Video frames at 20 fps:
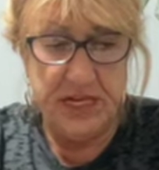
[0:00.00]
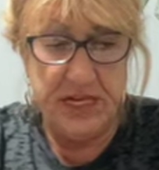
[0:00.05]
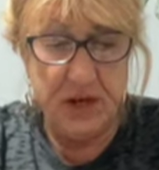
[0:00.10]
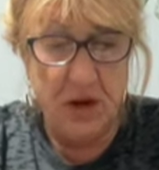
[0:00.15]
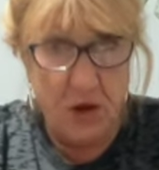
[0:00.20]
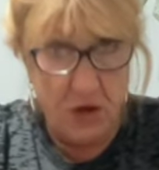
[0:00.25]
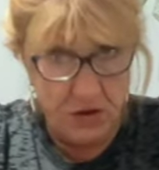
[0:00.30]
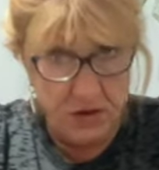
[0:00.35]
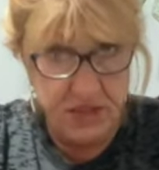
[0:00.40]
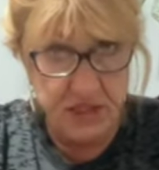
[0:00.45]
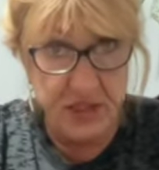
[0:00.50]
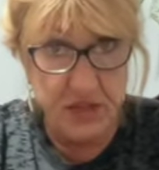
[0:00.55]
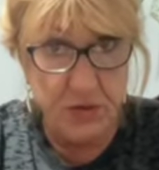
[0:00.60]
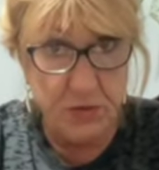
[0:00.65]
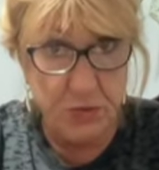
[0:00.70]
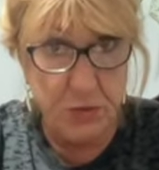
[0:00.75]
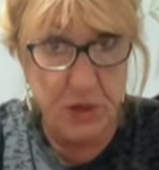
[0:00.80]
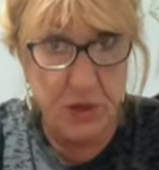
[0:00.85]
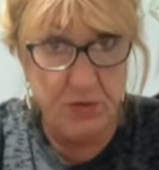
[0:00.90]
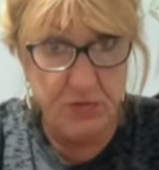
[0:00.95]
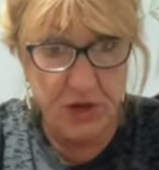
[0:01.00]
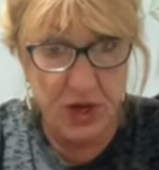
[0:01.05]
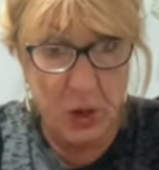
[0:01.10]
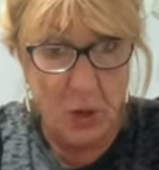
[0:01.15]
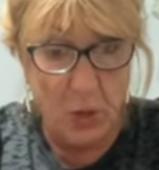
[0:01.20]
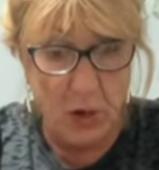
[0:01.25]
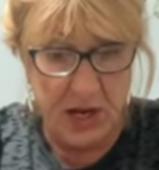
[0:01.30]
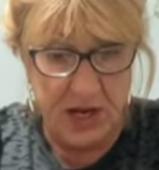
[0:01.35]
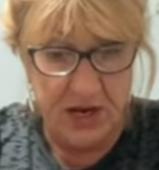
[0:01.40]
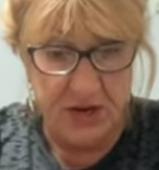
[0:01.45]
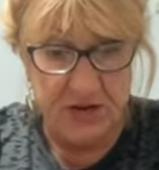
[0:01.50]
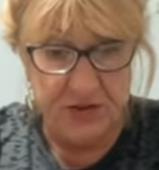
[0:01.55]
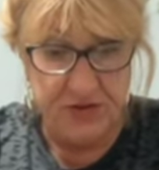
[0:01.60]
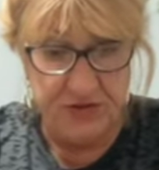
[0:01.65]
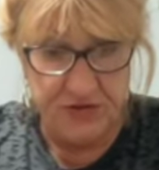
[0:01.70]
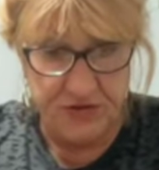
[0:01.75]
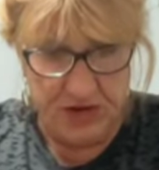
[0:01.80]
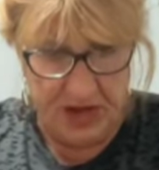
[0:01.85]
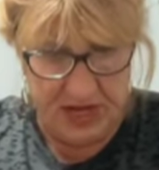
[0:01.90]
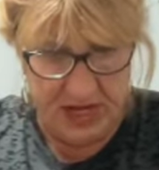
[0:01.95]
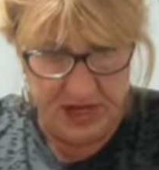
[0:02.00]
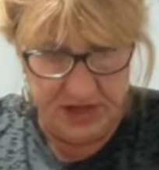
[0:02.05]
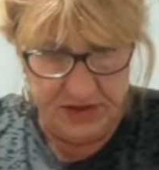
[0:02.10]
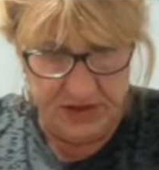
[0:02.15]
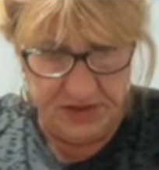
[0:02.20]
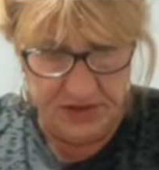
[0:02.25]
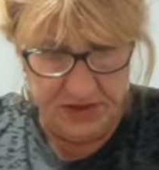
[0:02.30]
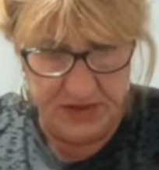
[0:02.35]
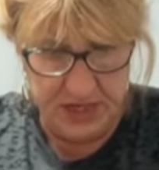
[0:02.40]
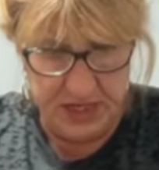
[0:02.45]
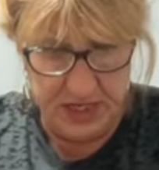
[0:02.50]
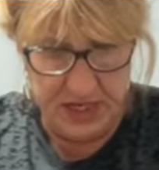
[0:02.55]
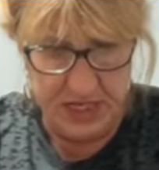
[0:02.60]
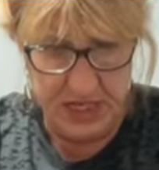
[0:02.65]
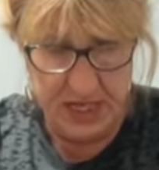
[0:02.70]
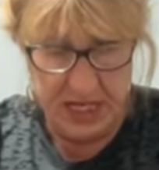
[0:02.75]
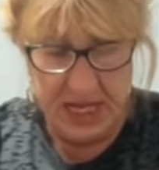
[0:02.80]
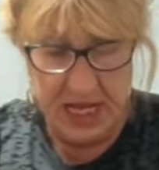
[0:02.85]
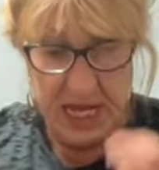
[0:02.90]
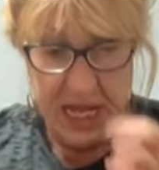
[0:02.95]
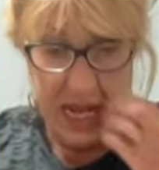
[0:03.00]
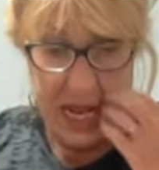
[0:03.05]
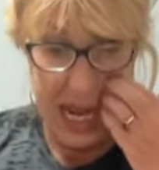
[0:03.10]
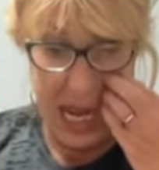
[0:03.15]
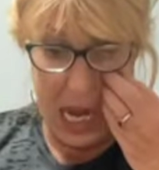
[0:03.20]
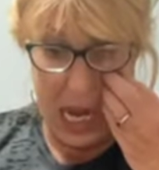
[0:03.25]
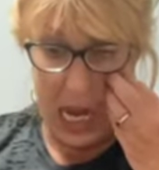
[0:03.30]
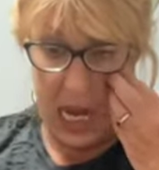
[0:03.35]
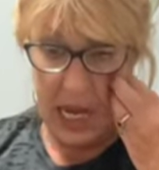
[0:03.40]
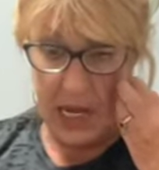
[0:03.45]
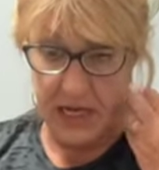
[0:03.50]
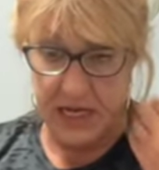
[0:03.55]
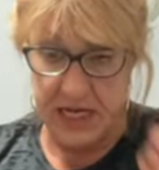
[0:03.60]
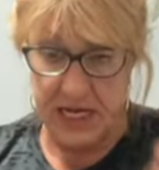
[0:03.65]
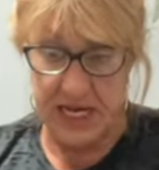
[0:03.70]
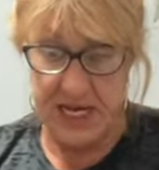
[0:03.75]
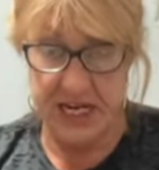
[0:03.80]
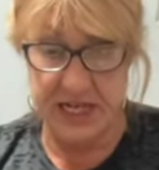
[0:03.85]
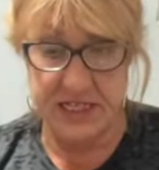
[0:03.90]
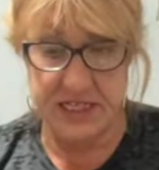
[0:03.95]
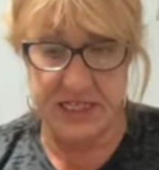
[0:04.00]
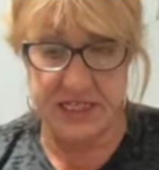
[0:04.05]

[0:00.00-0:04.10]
also will require strength. And it